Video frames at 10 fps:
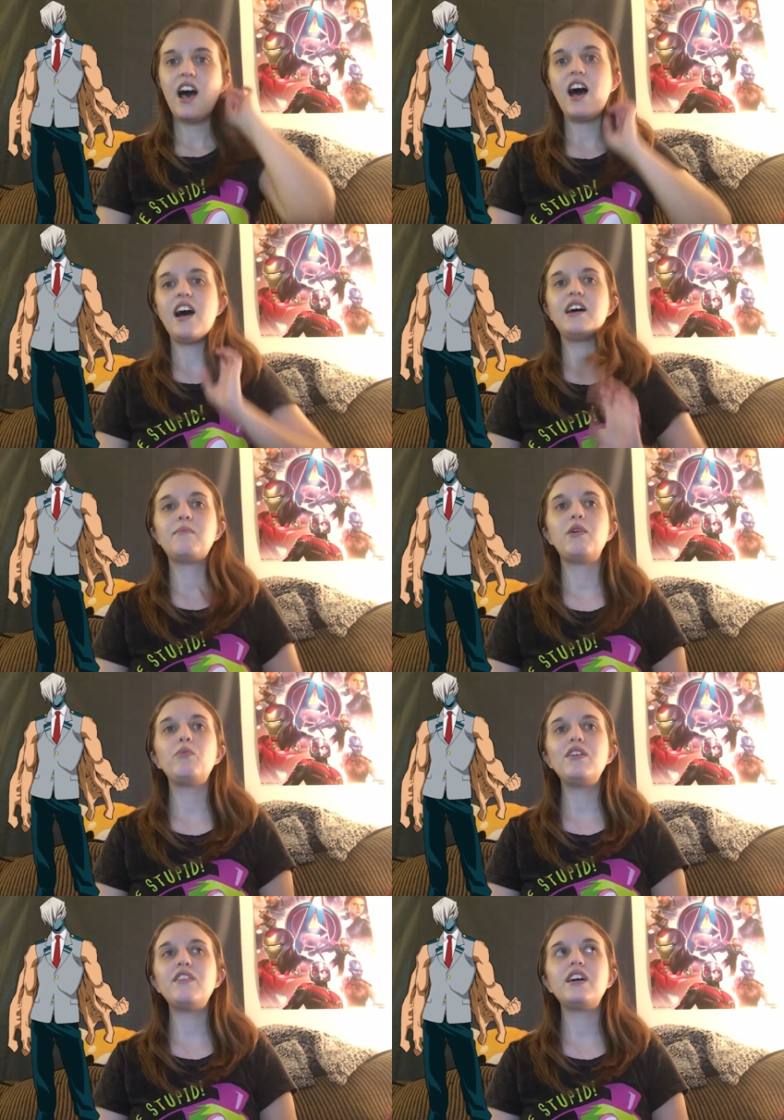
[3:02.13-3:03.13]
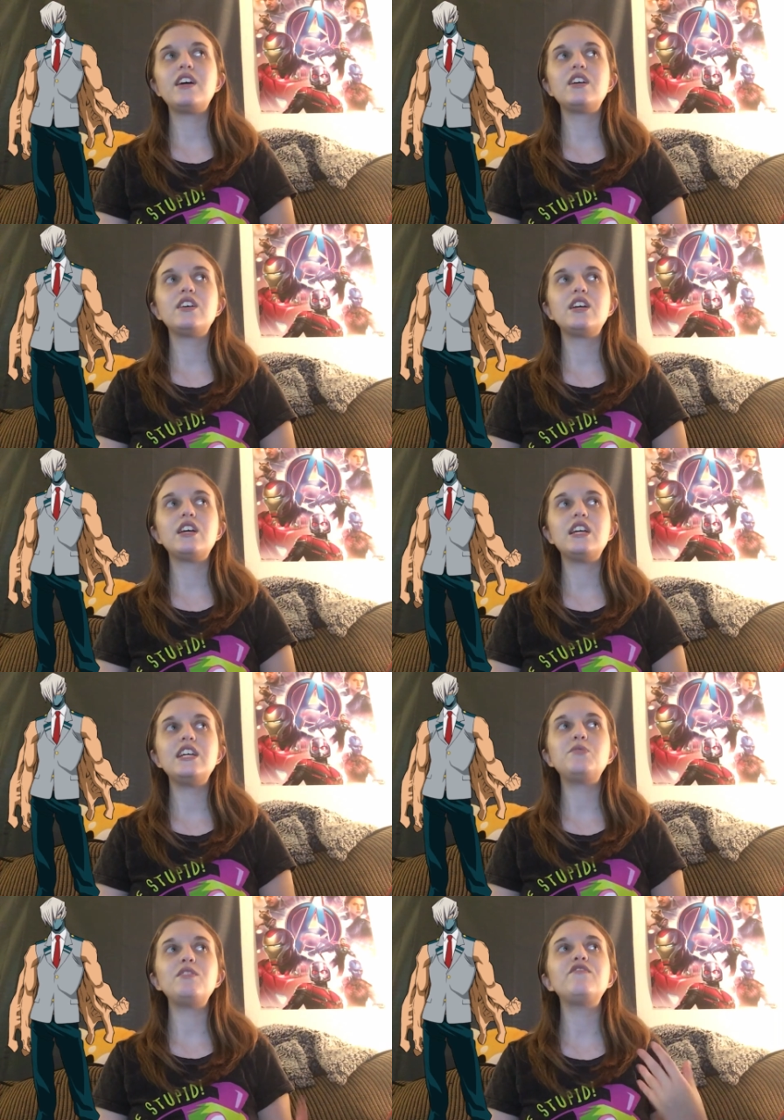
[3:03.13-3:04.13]
Um, we've
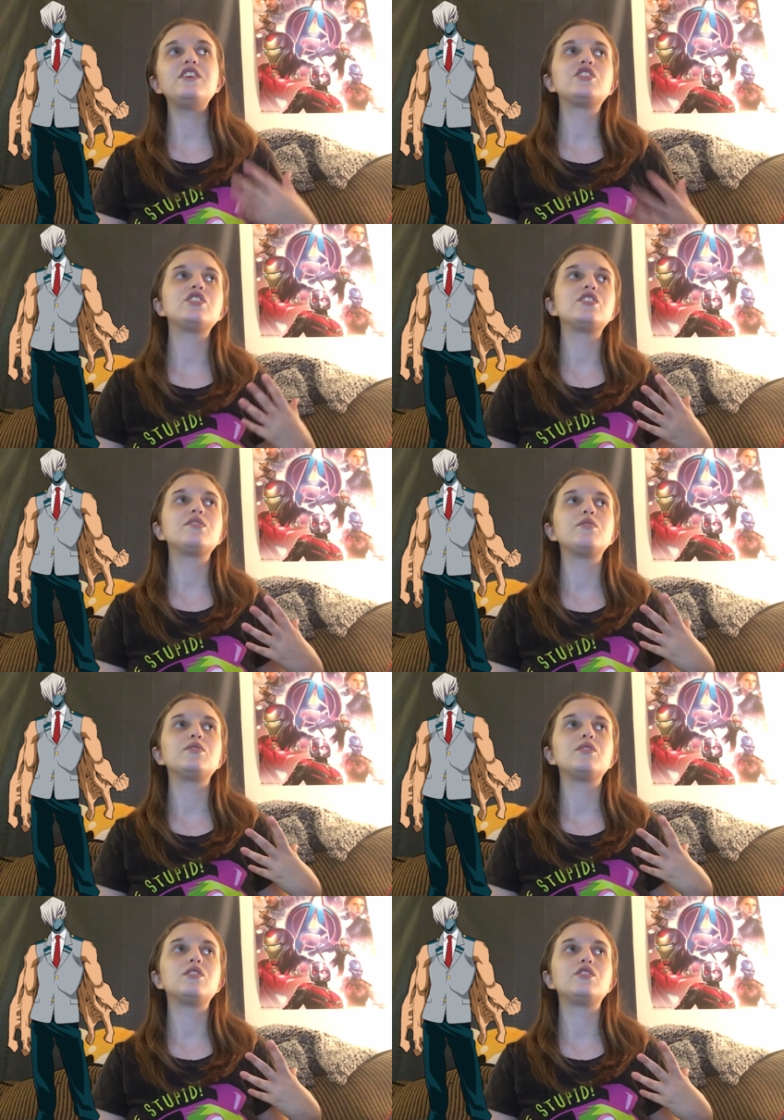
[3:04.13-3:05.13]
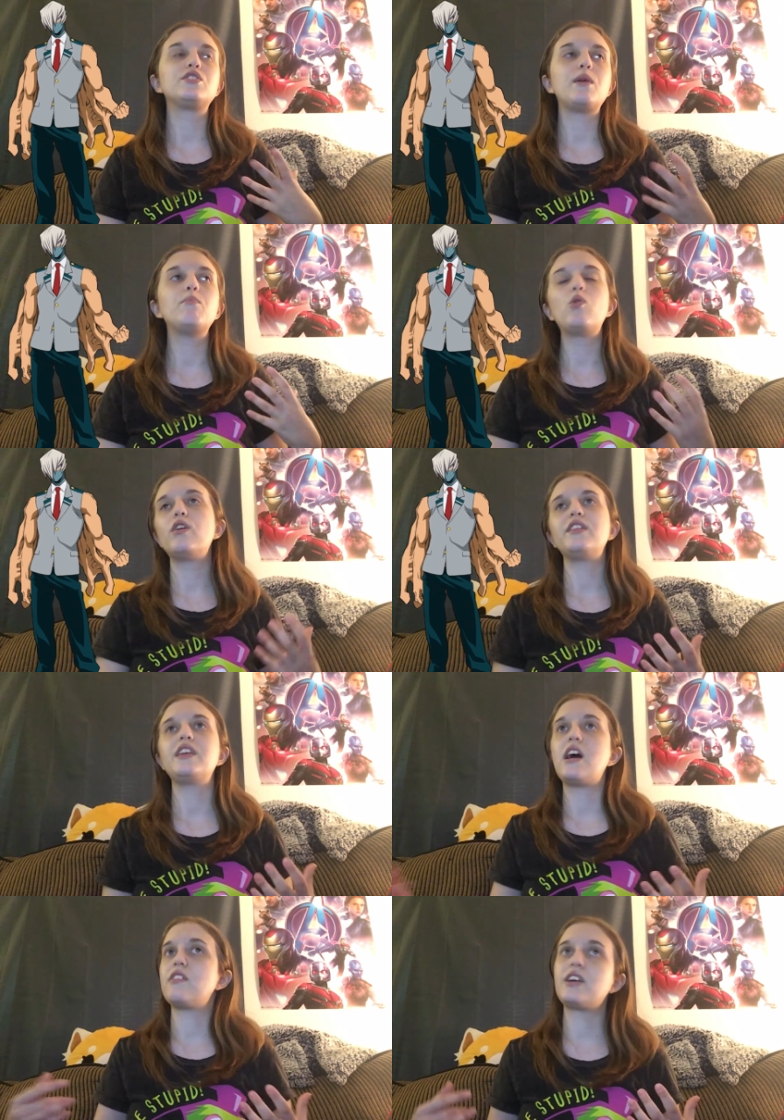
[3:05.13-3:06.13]
He's been featured some more than
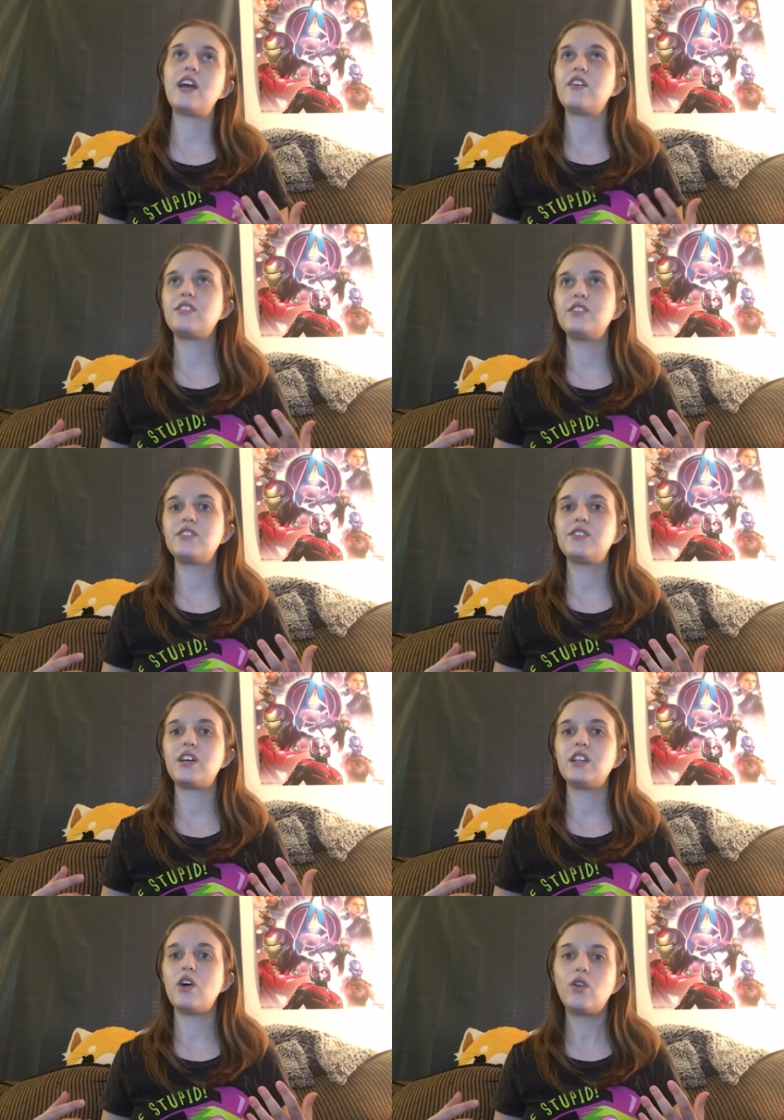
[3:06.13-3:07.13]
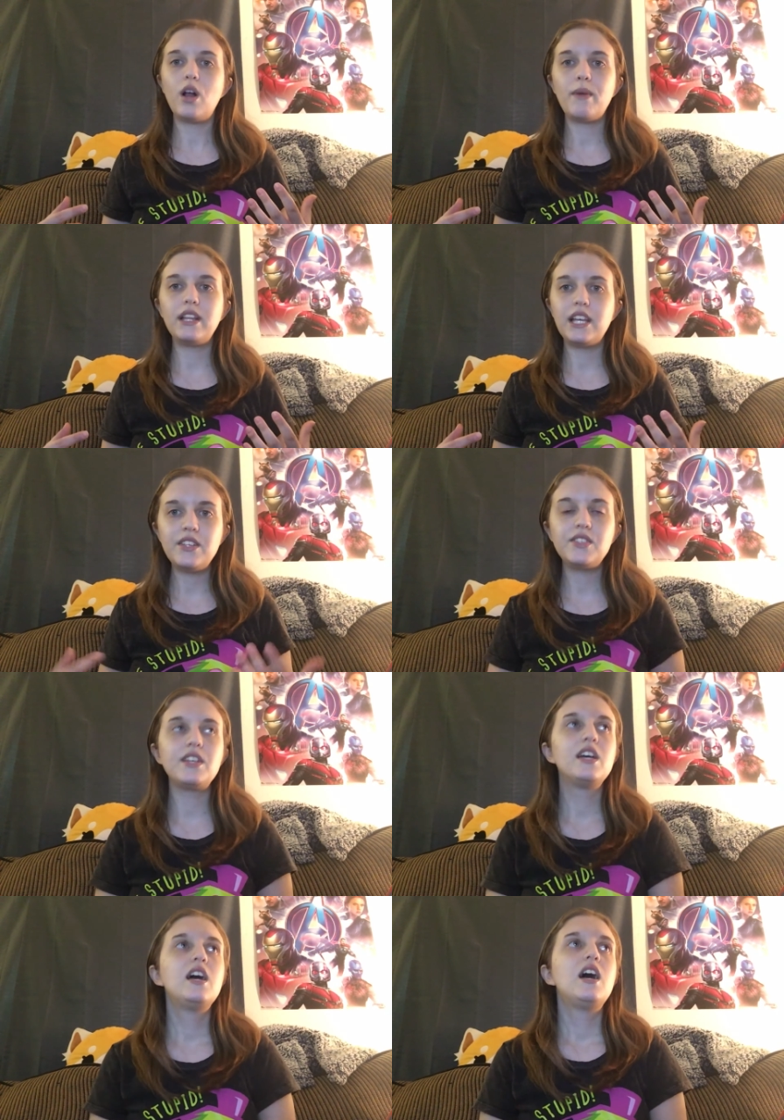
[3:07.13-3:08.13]
the other characters lower on my list,
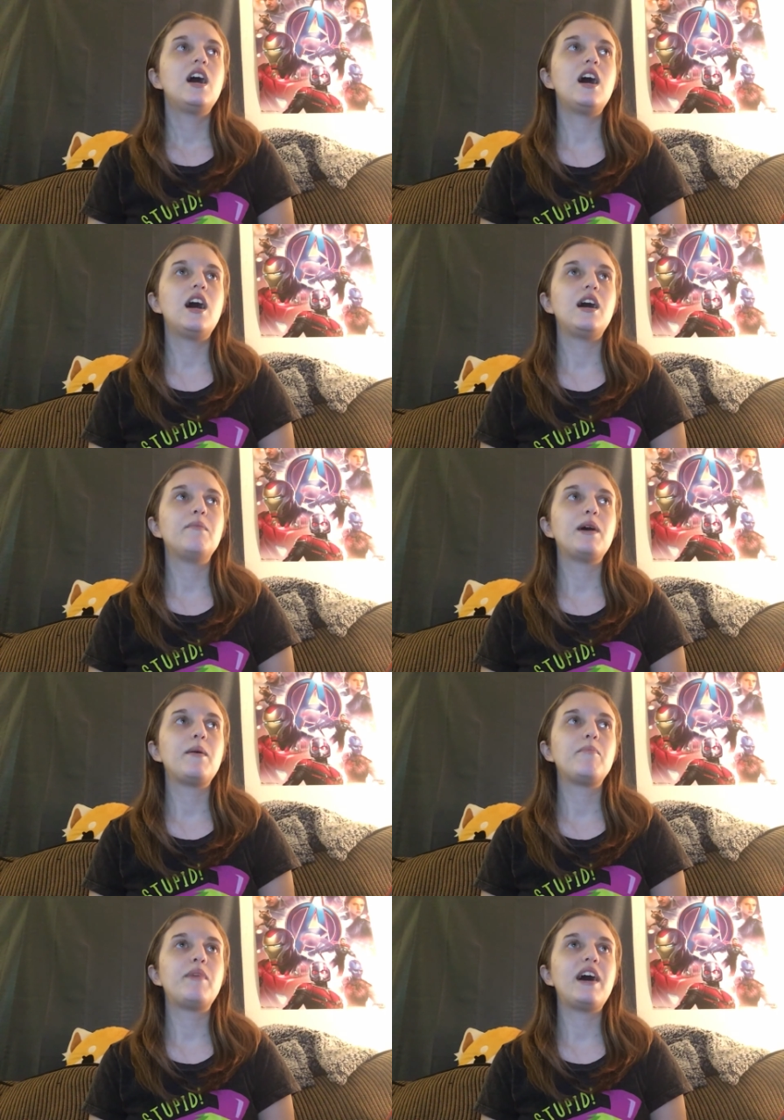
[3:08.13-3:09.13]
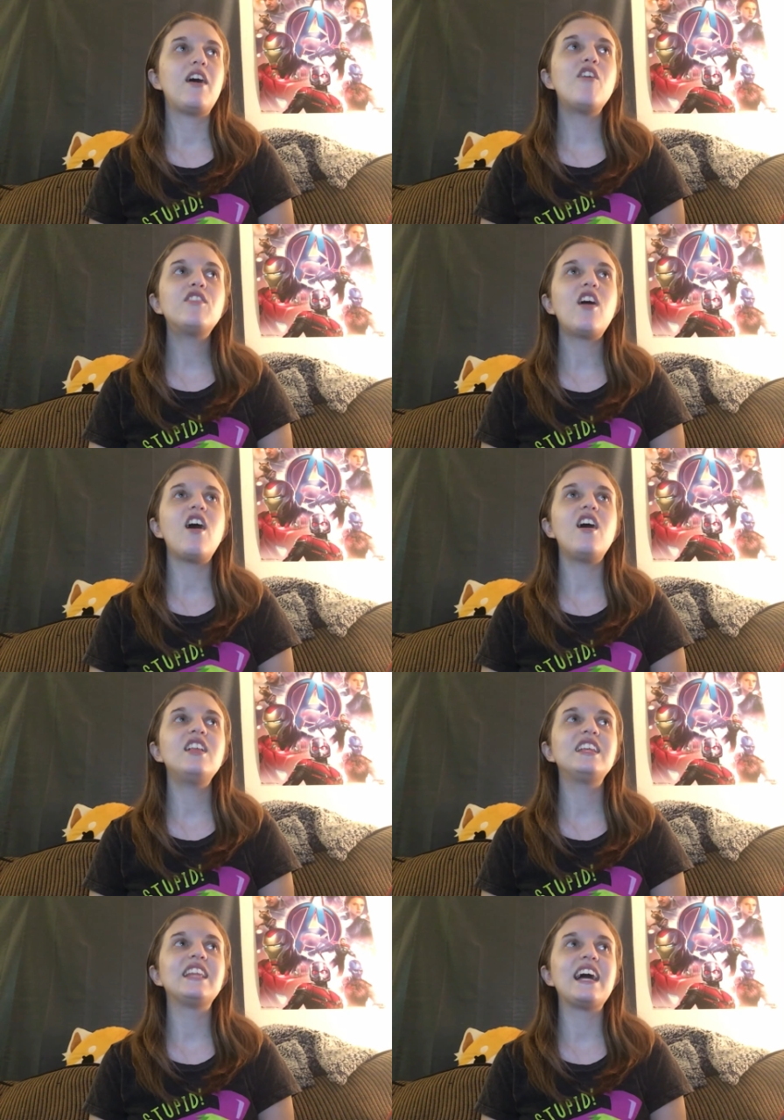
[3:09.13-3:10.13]
um, but
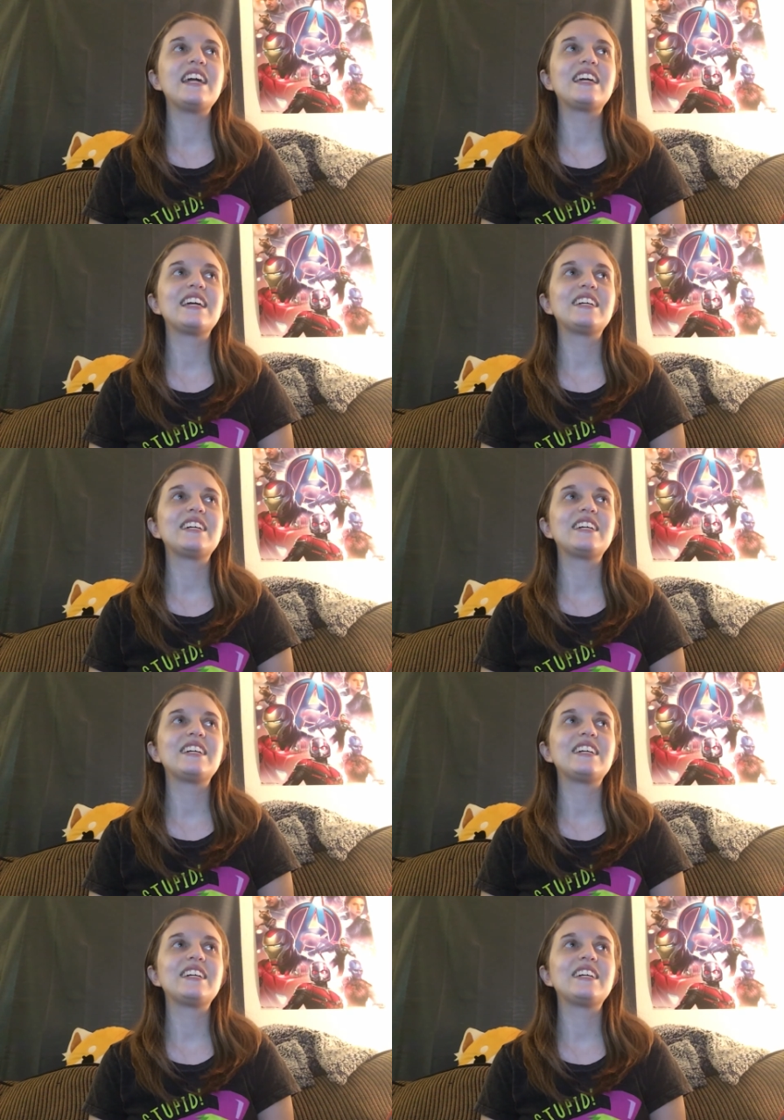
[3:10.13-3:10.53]
overall, like,